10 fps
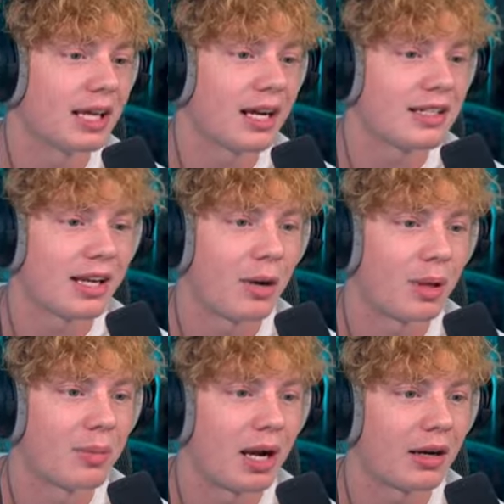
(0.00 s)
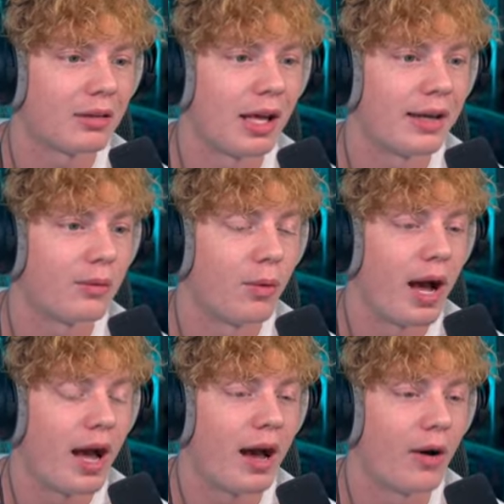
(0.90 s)
kind of scared me. I'm not gonna lie.
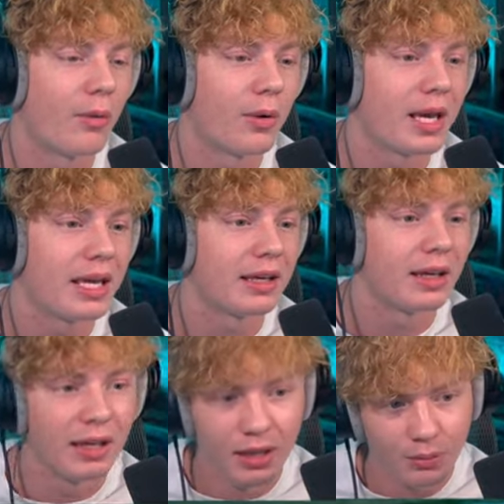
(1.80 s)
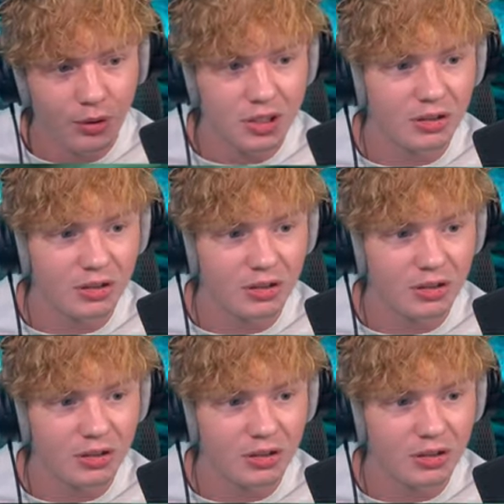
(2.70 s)
Wowee. Bro, you can